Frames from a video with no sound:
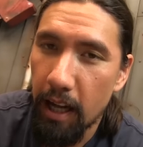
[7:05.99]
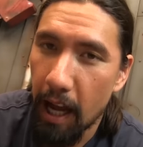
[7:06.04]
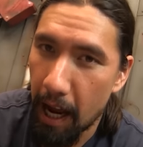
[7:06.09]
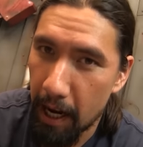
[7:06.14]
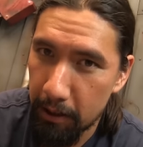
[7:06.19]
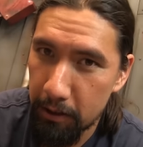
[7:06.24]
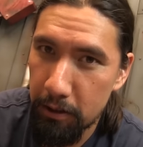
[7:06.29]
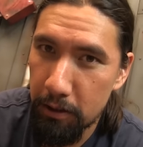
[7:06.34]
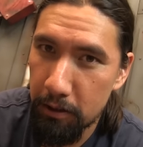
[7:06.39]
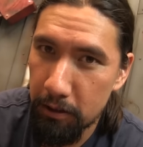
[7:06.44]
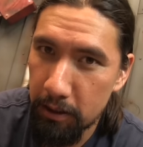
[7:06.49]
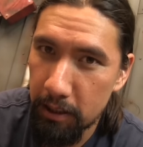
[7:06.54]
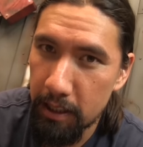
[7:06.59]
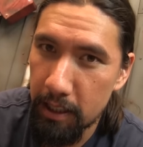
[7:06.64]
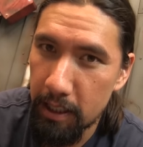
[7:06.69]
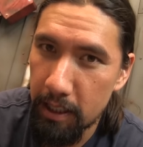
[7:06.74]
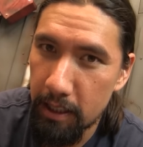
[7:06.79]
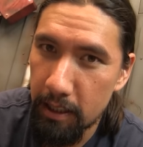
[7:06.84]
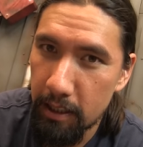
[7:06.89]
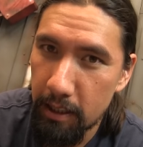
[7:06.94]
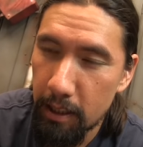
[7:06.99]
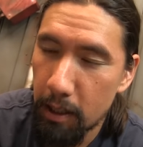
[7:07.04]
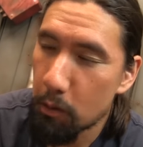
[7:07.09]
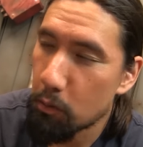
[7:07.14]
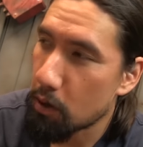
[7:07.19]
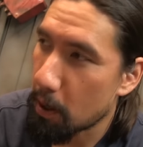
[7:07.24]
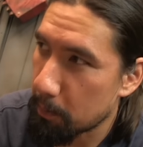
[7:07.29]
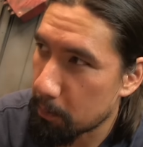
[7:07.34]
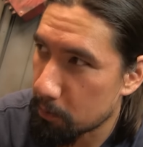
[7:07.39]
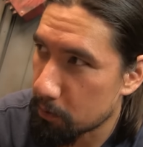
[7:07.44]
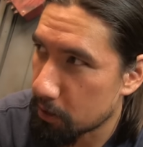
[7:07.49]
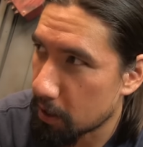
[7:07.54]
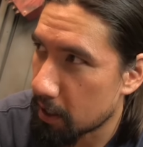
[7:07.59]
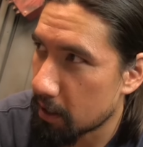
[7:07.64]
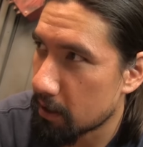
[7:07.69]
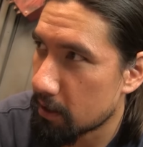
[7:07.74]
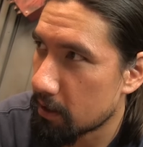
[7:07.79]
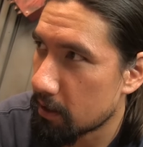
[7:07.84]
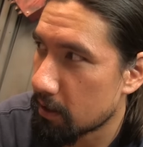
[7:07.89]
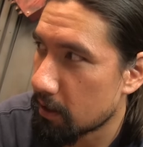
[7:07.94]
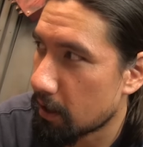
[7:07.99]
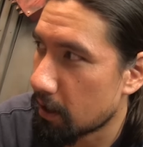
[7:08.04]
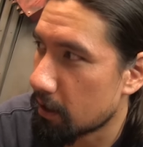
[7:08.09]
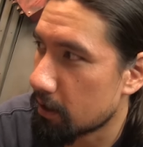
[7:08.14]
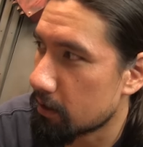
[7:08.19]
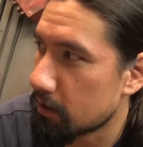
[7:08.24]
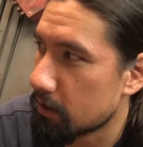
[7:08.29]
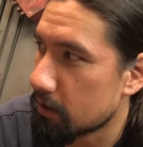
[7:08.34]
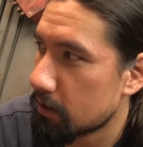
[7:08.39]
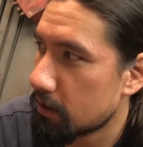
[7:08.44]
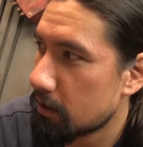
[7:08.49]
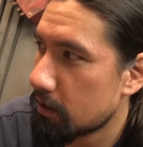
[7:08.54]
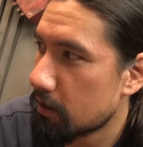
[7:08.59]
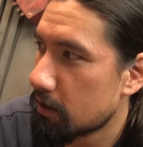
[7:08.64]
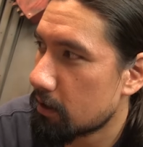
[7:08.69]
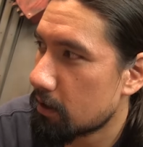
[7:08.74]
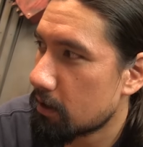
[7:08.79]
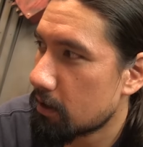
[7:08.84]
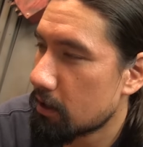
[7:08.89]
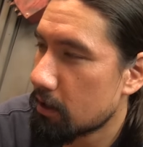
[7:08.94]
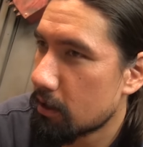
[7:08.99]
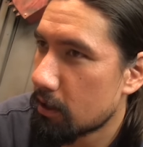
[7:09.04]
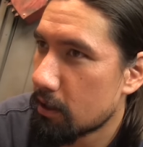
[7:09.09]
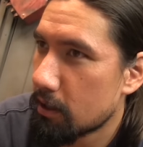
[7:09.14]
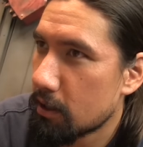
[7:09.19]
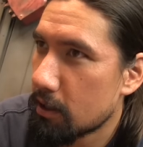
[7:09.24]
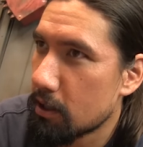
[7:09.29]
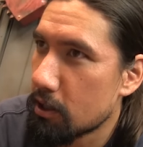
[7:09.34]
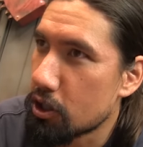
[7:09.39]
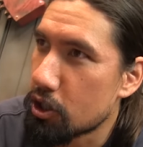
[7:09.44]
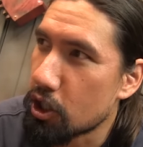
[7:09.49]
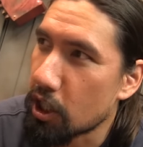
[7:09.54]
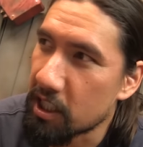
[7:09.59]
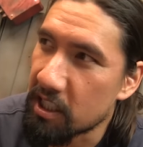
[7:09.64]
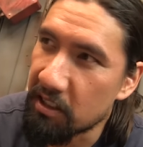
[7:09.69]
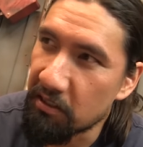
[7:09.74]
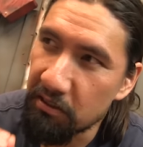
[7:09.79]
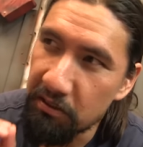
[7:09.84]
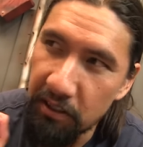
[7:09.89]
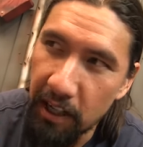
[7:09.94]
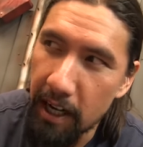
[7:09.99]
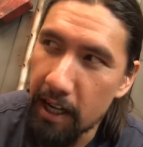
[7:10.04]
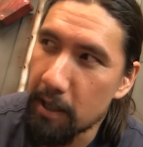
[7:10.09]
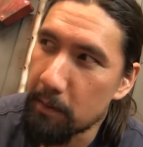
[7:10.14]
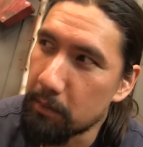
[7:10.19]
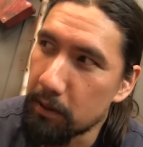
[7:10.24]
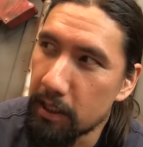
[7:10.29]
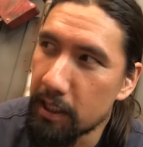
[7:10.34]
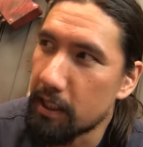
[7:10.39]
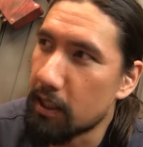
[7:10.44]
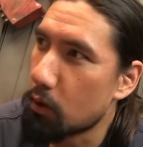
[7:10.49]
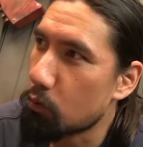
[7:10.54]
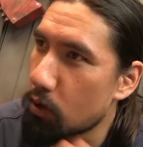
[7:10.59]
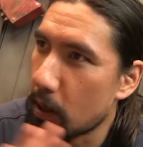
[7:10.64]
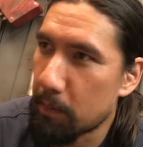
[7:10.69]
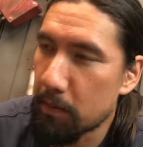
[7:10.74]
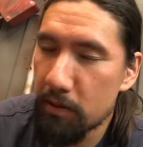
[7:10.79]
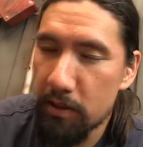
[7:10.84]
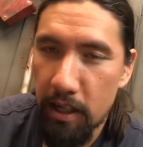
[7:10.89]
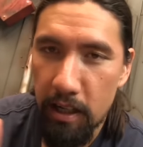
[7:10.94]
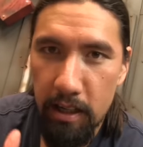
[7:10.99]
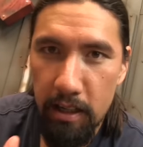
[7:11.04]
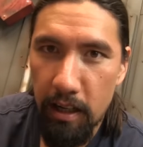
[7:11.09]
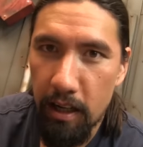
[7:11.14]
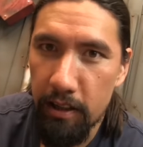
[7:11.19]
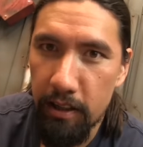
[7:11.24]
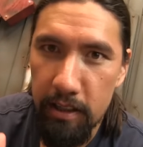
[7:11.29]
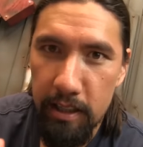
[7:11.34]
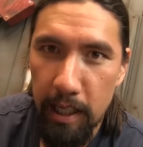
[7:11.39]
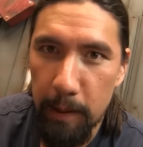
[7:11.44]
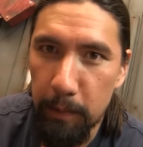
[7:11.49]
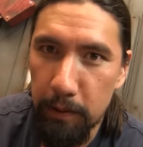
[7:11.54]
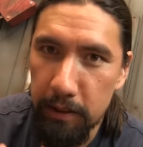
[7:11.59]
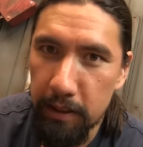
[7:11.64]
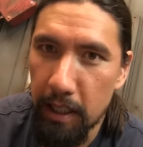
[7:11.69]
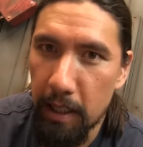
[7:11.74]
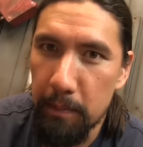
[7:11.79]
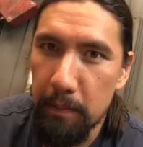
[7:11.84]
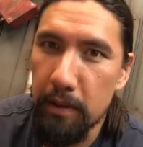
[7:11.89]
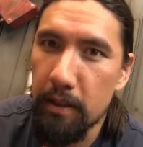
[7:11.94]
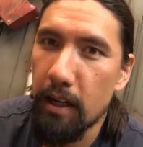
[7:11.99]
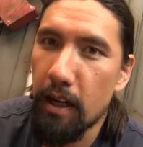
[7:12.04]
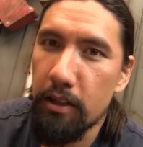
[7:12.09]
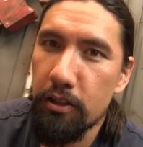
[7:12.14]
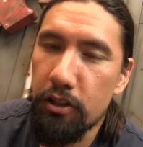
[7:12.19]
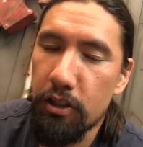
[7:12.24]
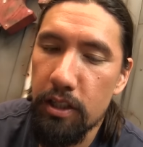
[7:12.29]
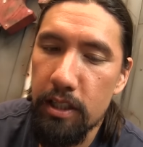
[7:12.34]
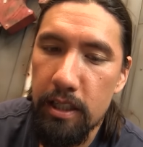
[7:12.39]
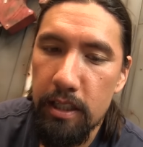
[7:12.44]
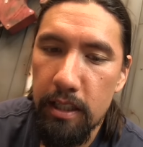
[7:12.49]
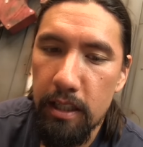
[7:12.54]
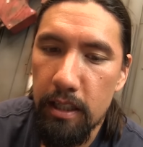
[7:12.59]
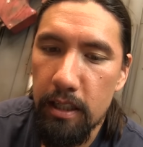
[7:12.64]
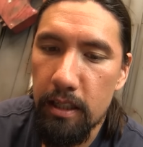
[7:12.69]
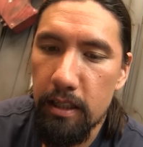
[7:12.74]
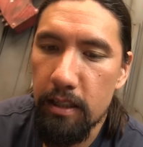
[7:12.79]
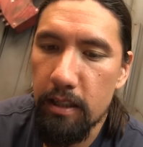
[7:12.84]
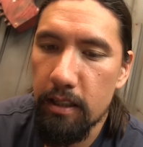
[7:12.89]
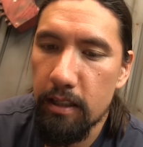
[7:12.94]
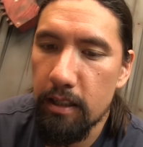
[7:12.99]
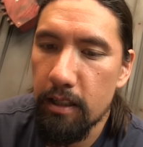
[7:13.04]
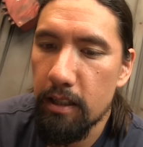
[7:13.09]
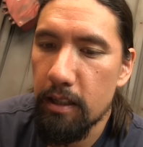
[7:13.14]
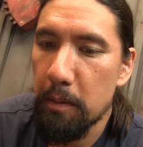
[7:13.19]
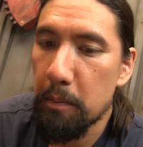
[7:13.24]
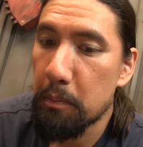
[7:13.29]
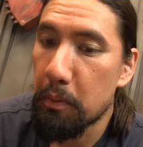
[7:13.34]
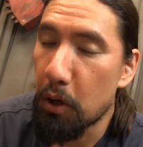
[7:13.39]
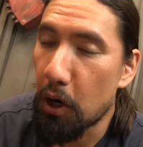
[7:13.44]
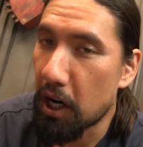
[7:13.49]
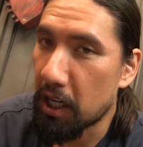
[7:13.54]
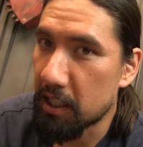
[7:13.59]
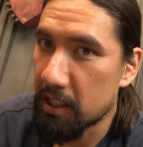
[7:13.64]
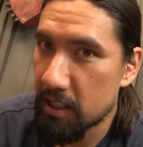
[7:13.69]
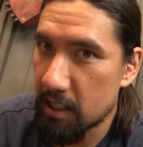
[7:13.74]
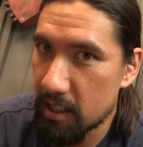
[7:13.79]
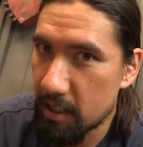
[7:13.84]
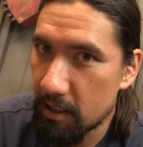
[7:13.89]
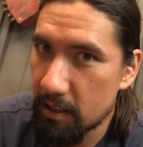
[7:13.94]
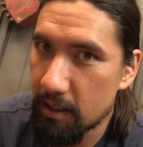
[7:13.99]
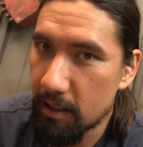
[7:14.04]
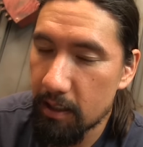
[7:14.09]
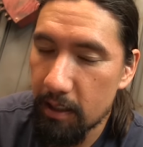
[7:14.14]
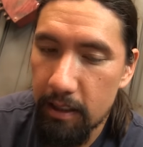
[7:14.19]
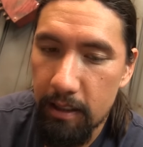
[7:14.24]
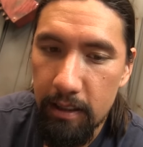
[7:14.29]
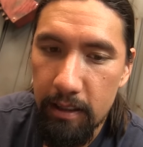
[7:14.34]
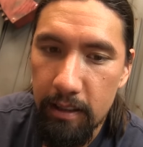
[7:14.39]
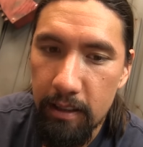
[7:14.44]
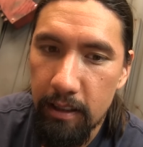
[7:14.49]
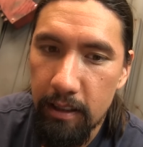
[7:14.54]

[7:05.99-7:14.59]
accurately represented and justifiably represented on the tabletop and not just uh, proxied.